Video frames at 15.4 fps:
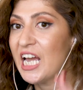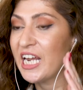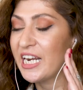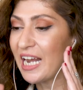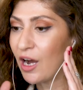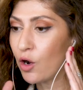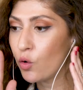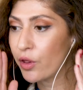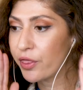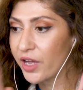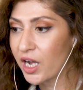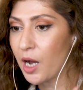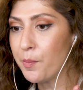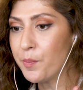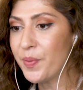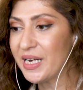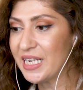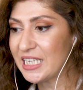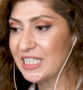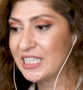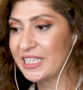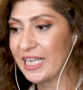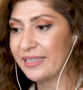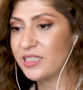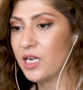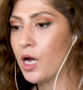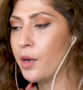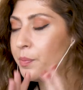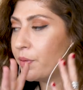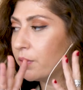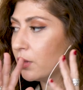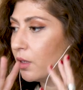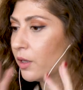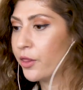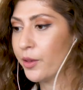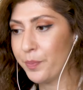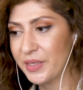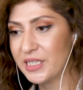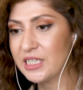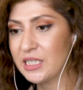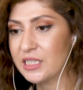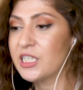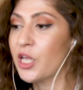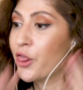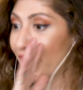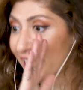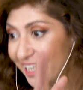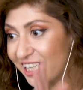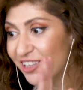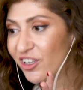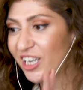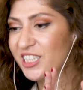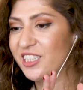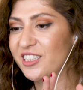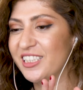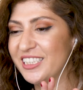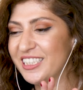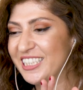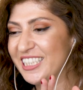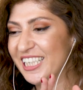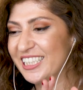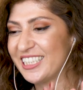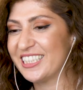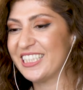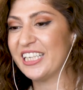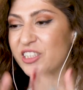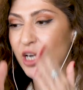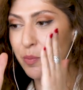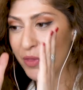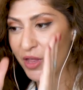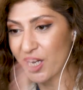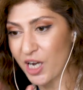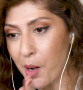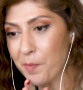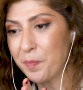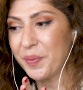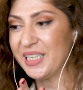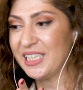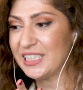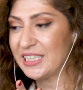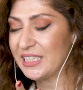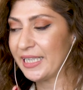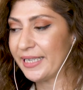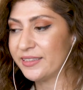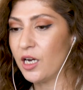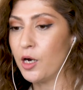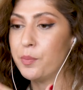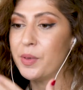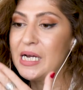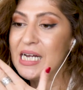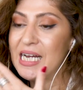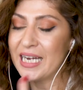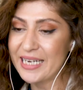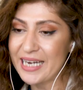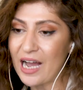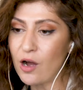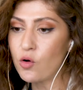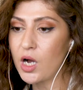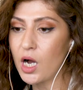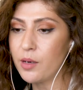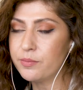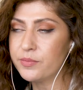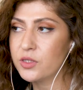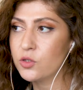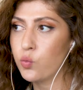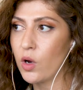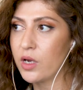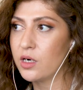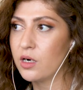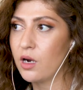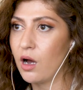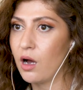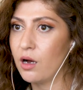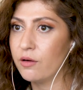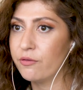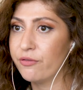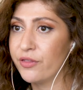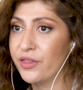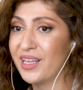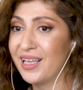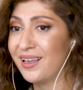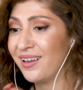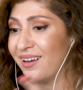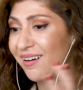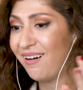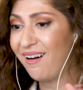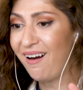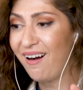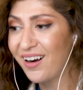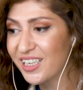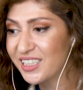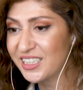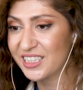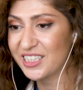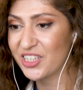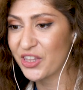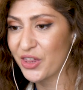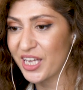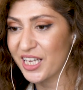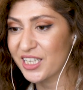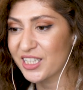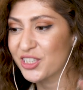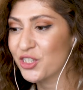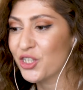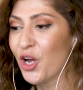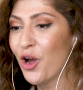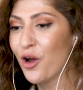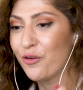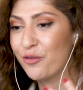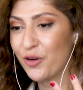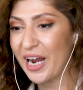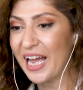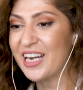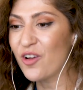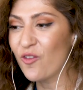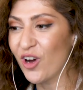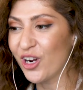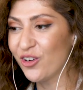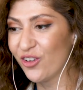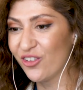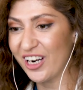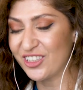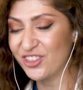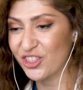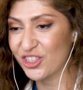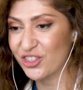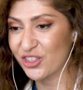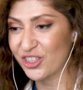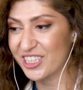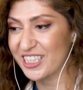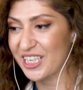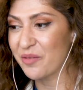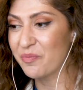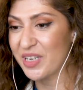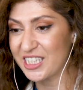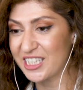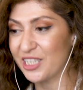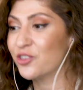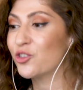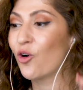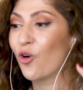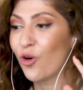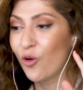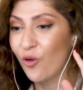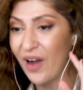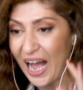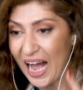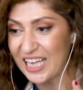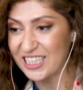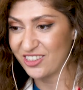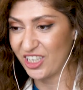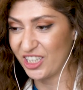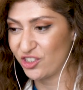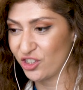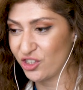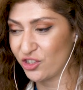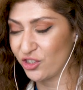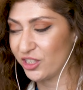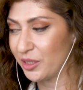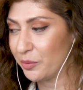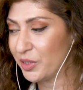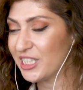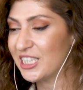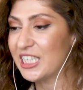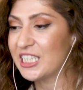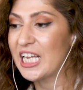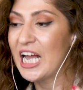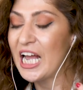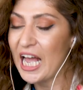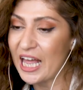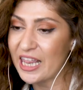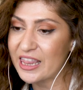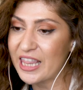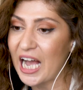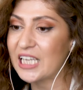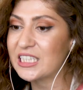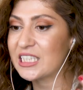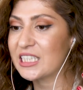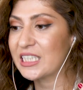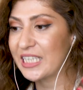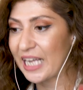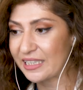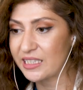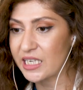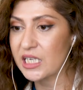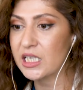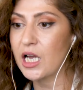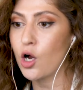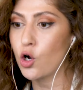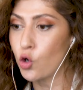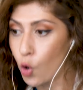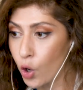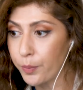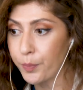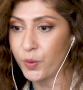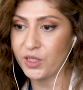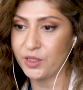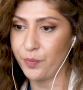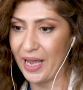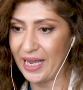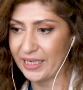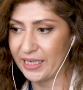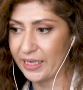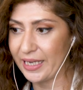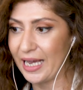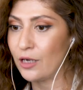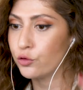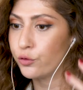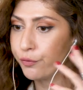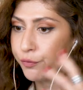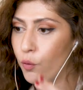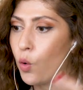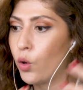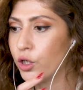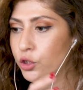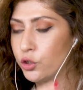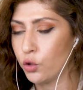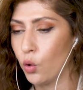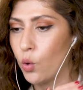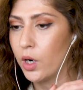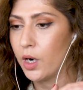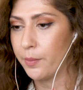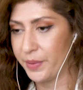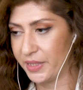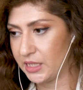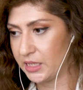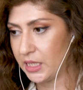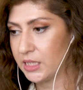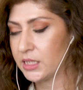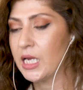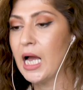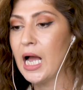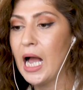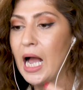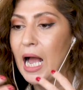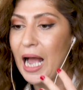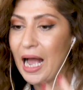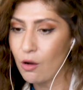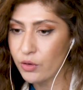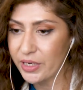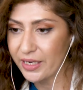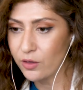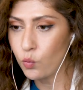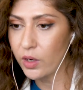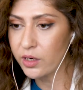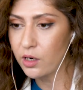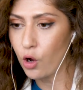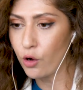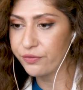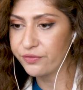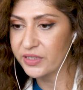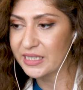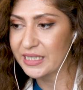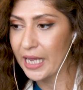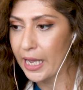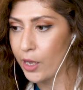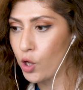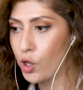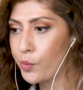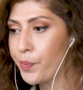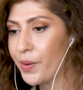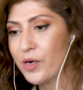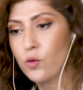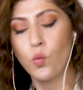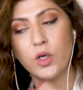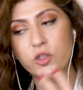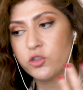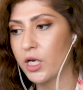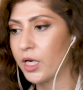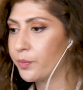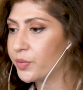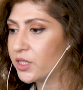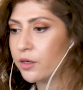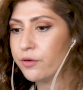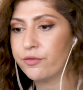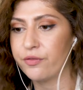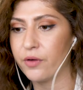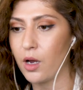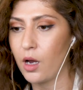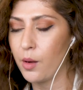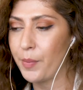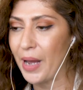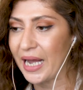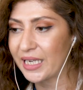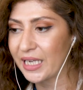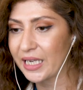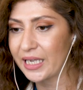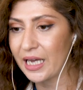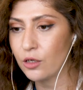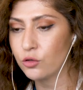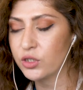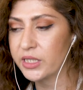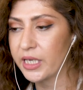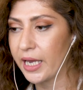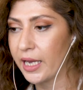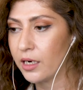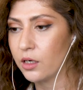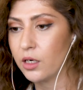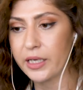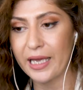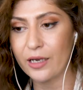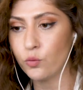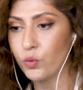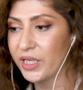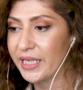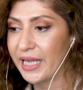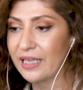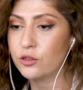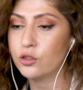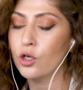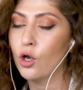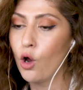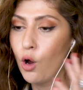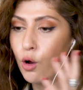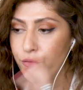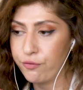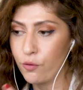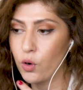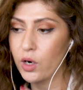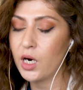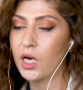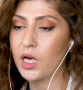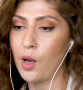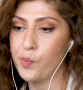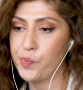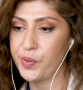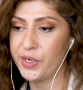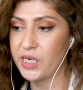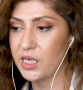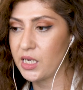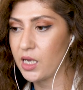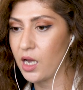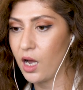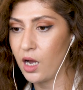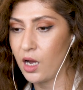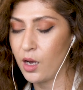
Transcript: Now, the company is set up, the business, the e-residency is set up, the company is set up. Now comes one of the hardest things for anyone who registers a business or who has registered a business, and that's getting a corporate bank account for your business. How can one office help, and what types of bank accounts can we get for a company